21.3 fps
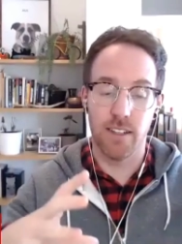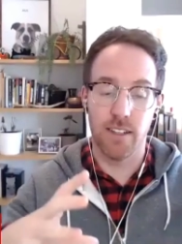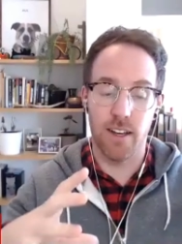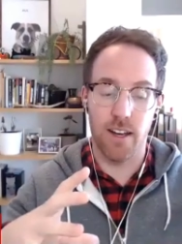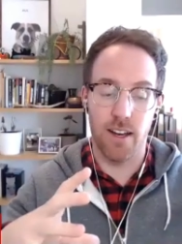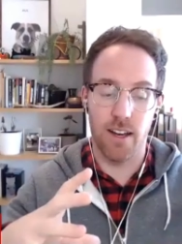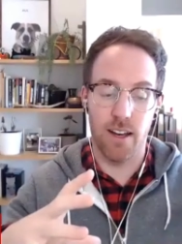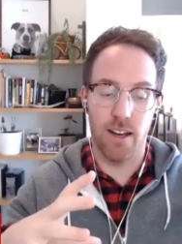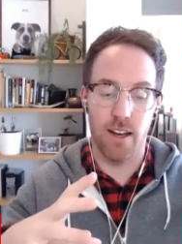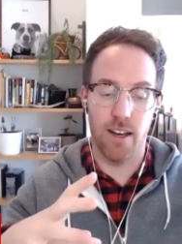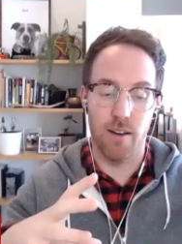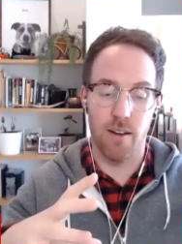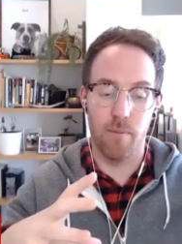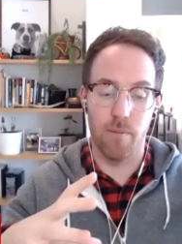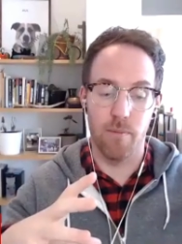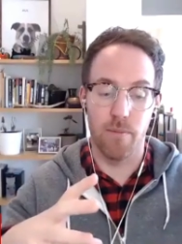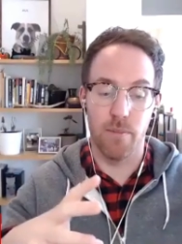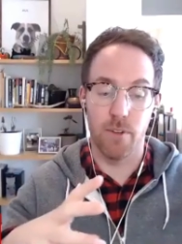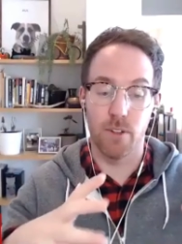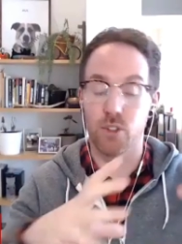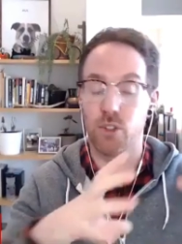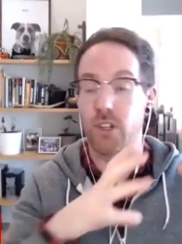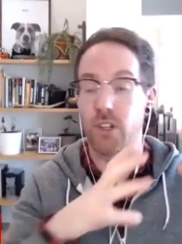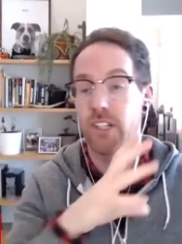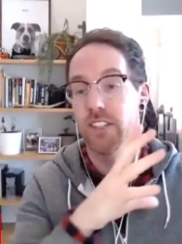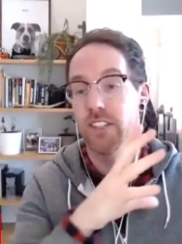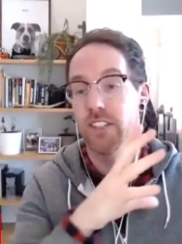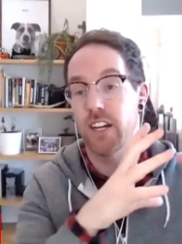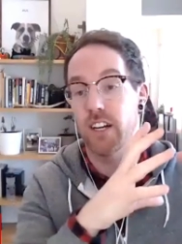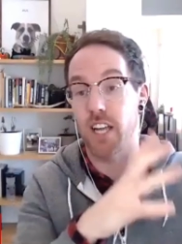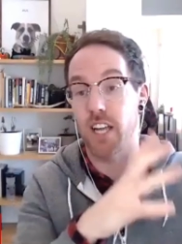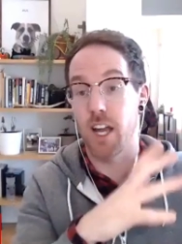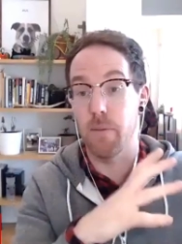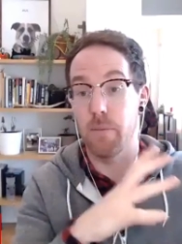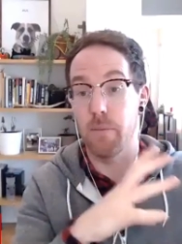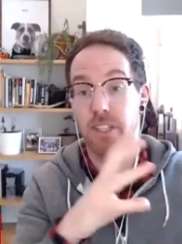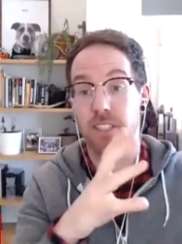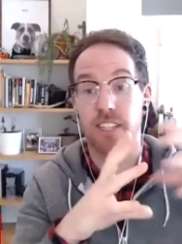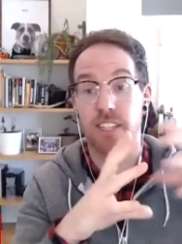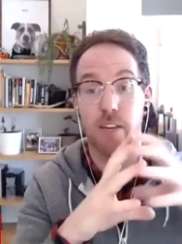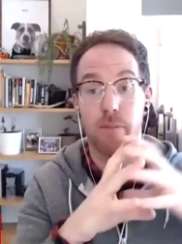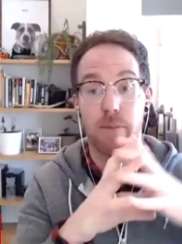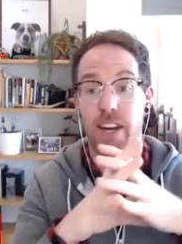entire
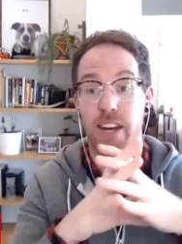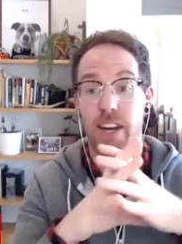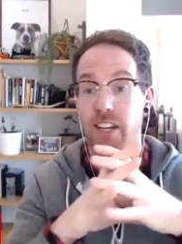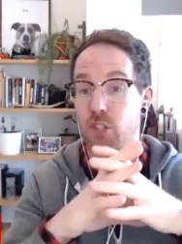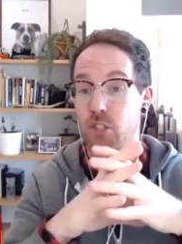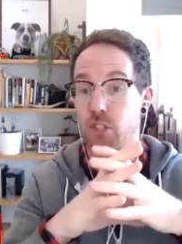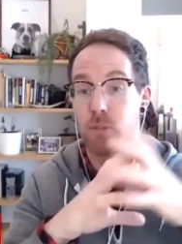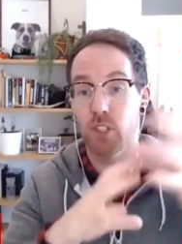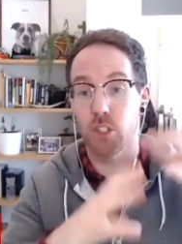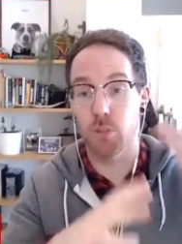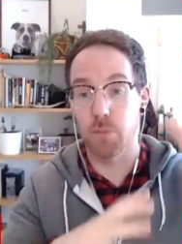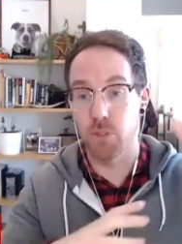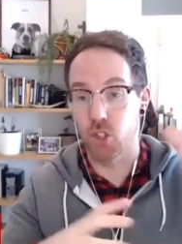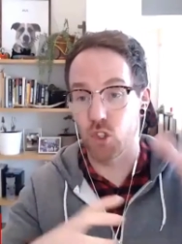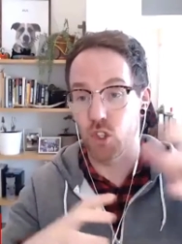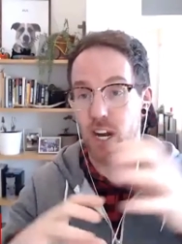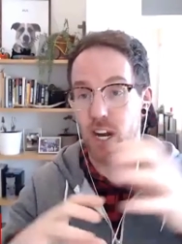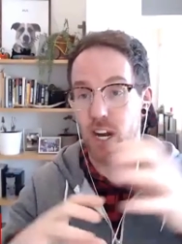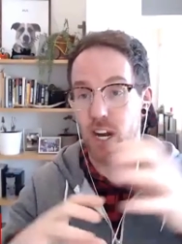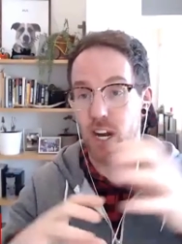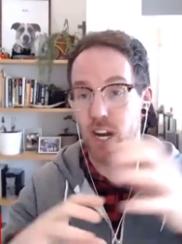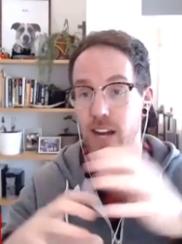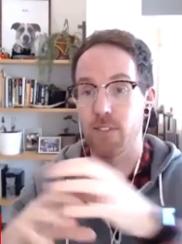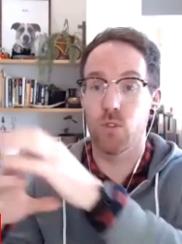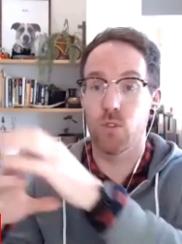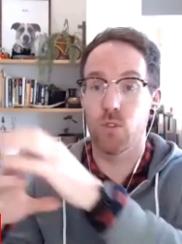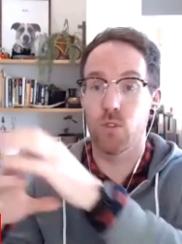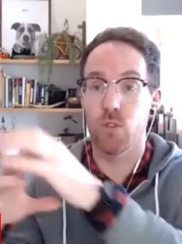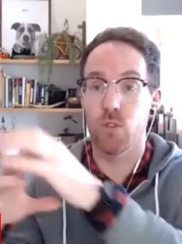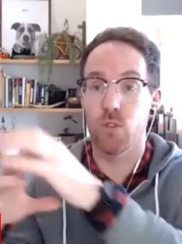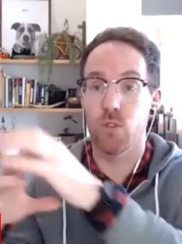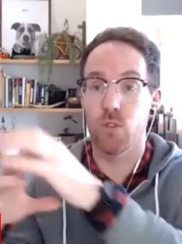companies can manage multiple drivers with